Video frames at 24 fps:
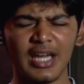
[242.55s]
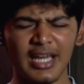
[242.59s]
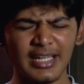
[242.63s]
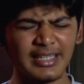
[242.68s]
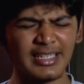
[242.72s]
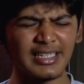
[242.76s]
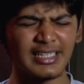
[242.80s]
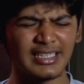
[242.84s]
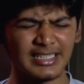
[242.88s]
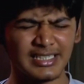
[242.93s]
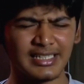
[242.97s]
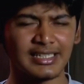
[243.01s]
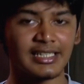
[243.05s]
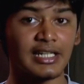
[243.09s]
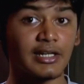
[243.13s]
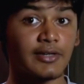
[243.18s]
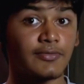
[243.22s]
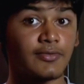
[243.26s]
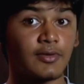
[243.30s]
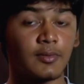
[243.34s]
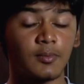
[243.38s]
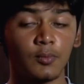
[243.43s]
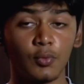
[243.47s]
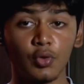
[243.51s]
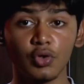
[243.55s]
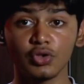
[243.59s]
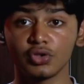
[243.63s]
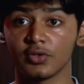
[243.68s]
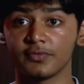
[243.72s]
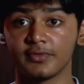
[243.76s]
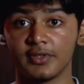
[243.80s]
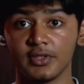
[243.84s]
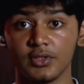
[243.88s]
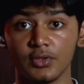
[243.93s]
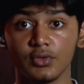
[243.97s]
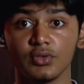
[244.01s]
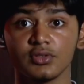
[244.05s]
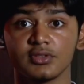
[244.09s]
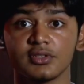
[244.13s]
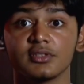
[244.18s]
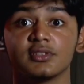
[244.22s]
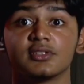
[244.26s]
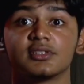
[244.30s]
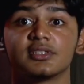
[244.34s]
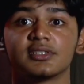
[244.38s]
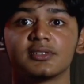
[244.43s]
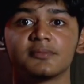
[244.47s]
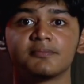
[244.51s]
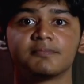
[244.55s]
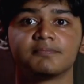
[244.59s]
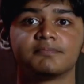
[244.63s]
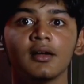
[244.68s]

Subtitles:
I think is enough for most of the users.